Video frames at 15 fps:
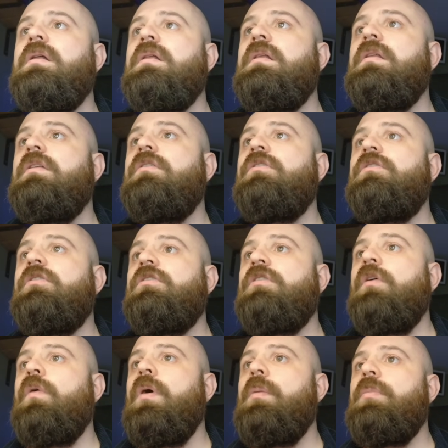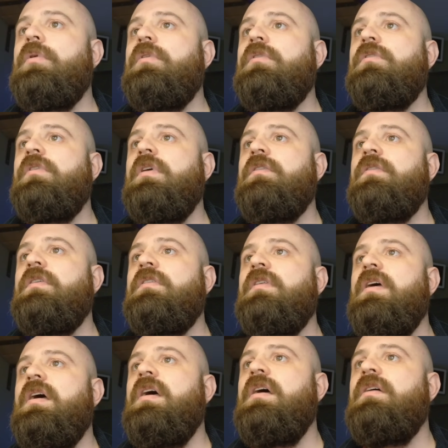Let's just go up and see if it's
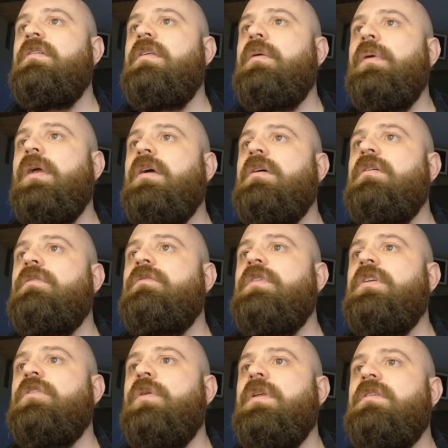there. There we go, V20,